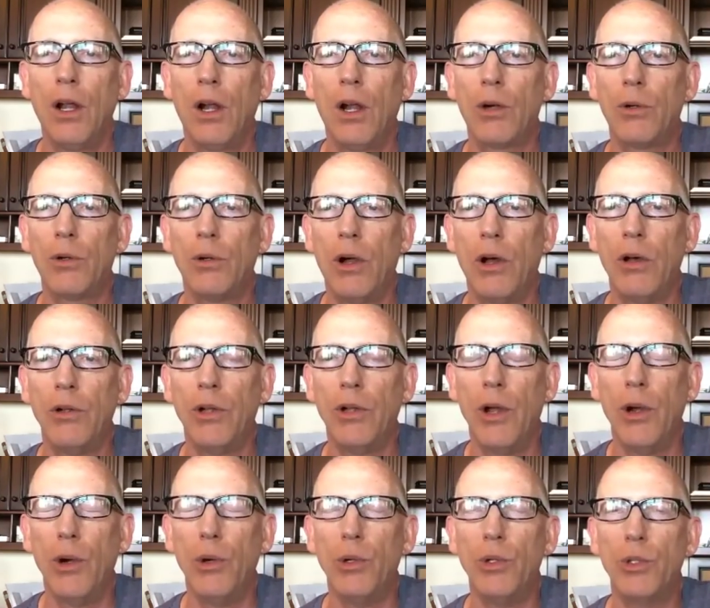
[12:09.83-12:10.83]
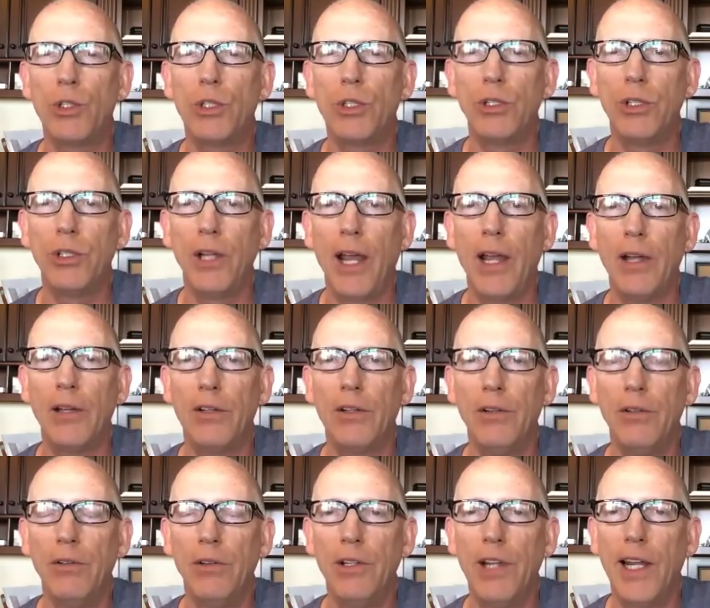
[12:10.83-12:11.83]
Geraldo's,
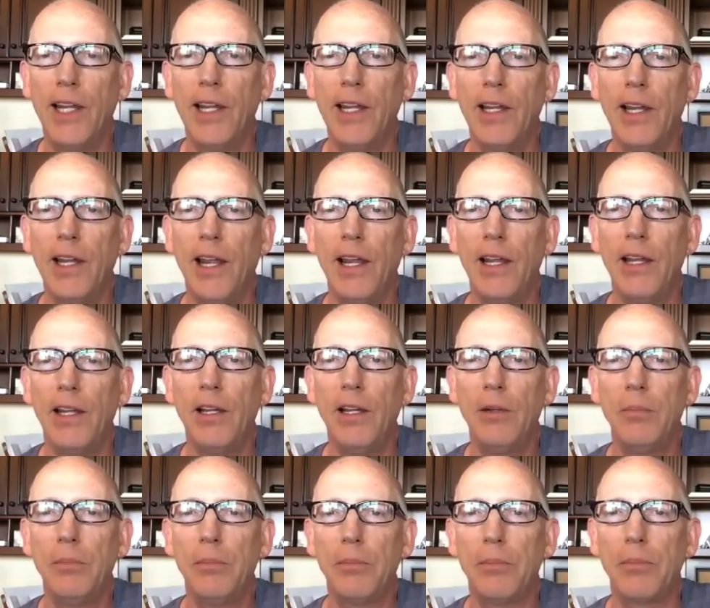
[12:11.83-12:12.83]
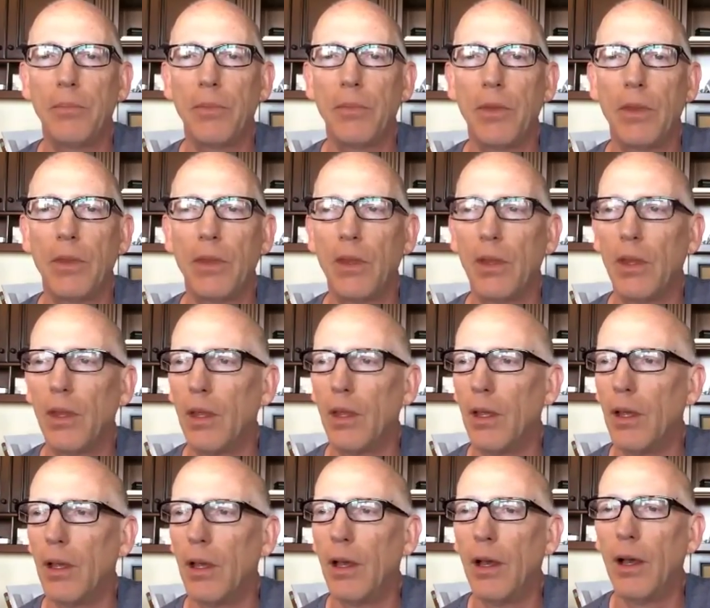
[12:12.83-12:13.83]
taking an
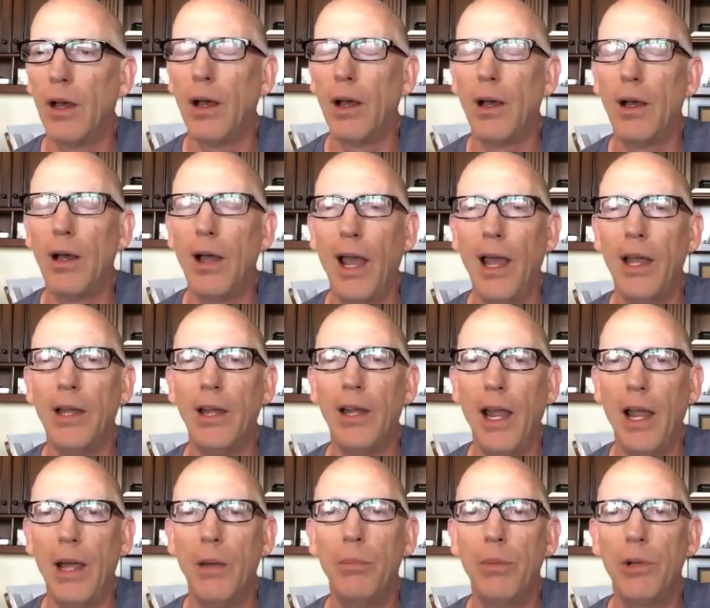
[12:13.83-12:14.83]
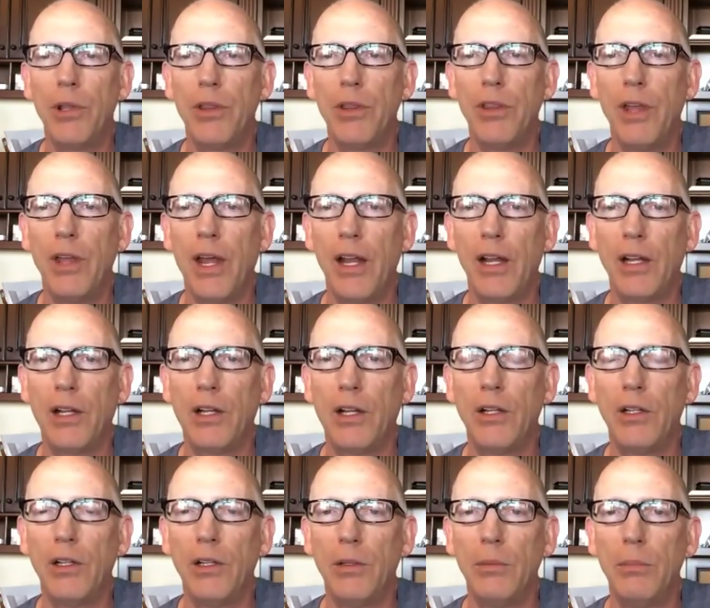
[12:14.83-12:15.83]
empathetic
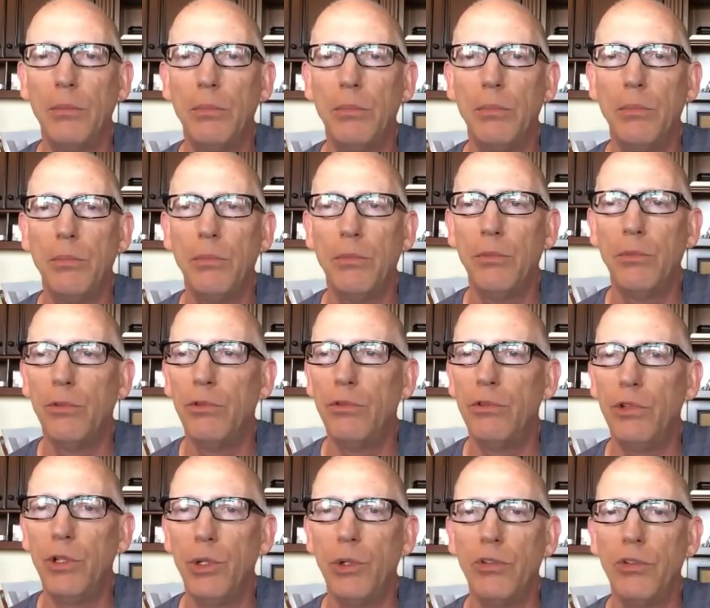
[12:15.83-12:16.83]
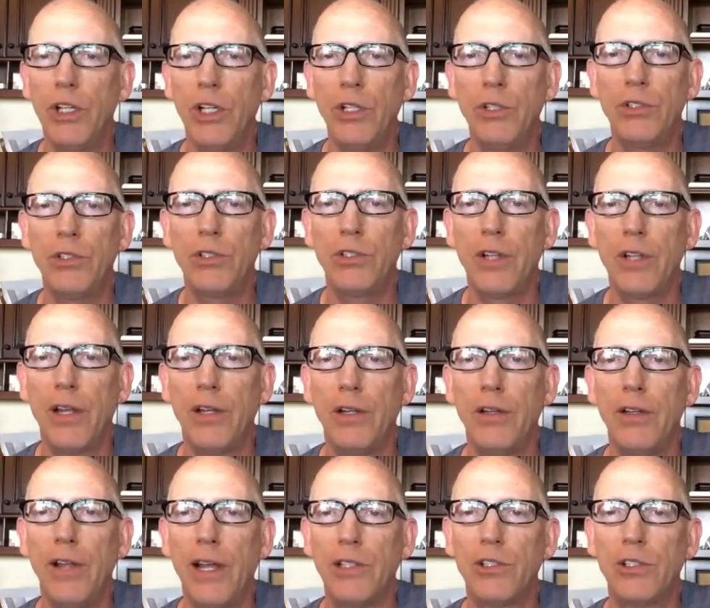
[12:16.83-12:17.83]
view of this,
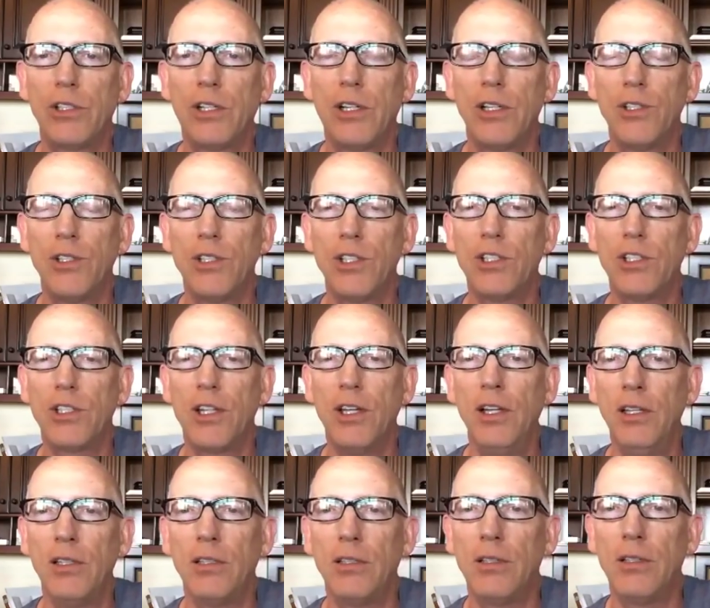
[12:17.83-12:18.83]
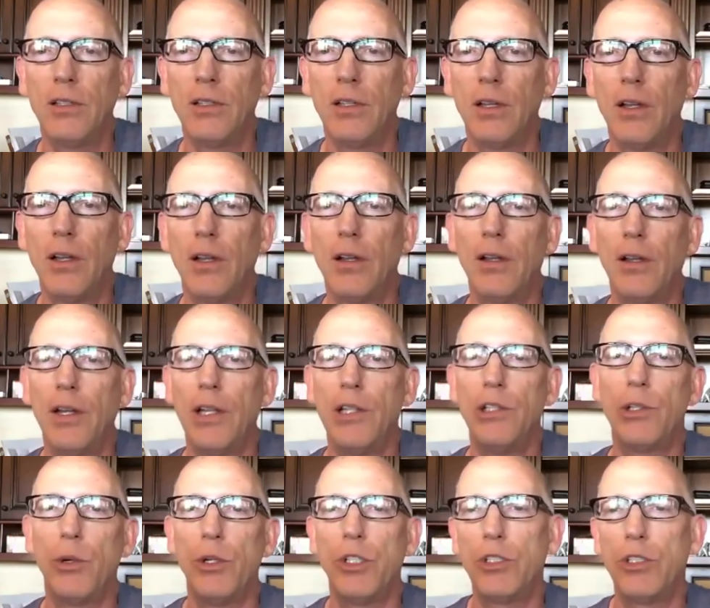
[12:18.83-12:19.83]
and that's consistent.
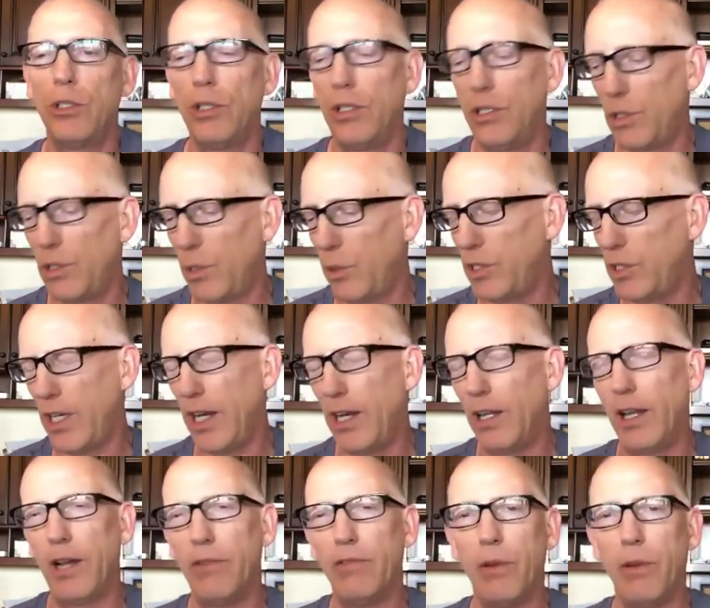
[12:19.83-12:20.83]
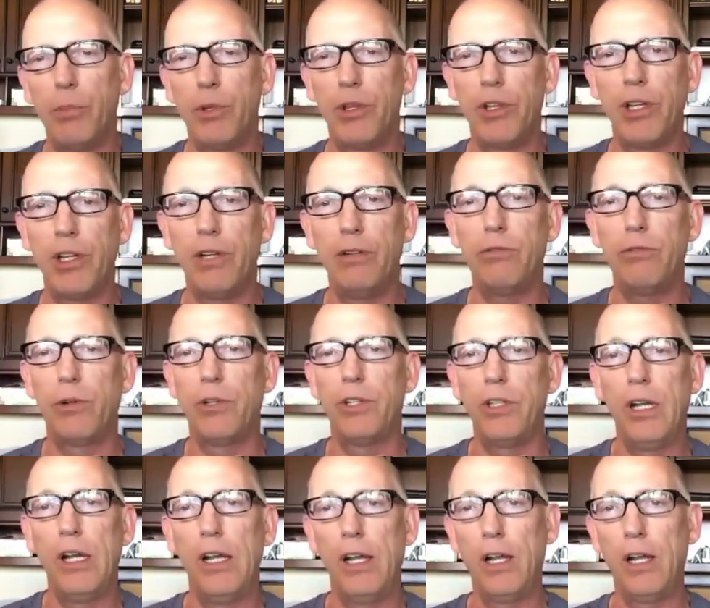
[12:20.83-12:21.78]
He's always had a lot of empathy for the